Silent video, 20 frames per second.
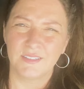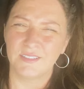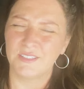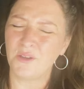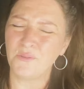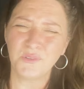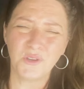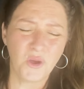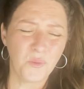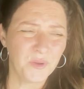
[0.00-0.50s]

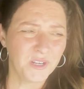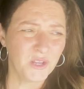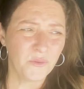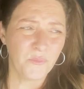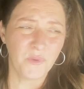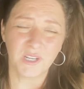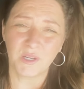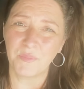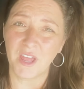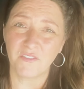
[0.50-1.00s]
Don't nobody
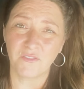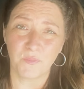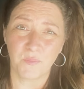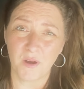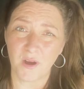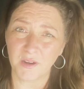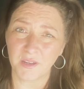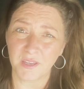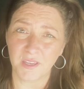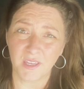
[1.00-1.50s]
want to pay for
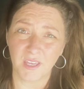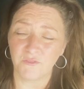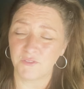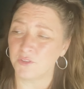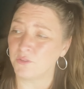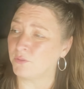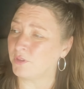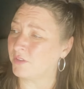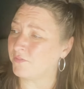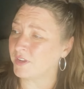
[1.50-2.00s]
parking if
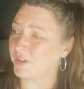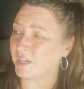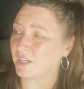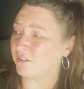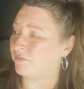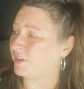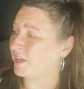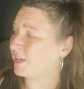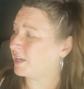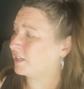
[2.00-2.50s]
you're living in a
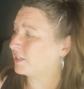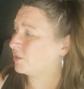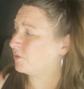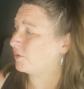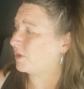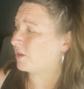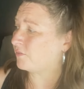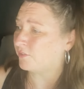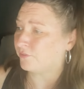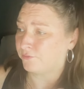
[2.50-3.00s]
van, you
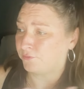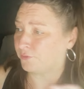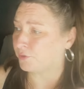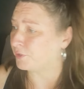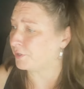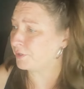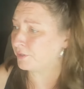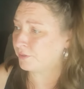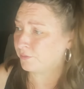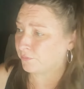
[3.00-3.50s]
have
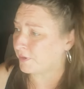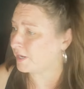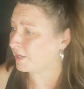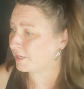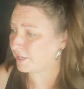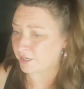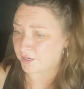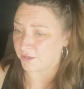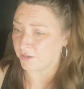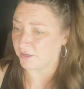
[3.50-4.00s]
free rent
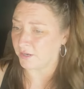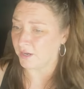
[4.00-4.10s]
here.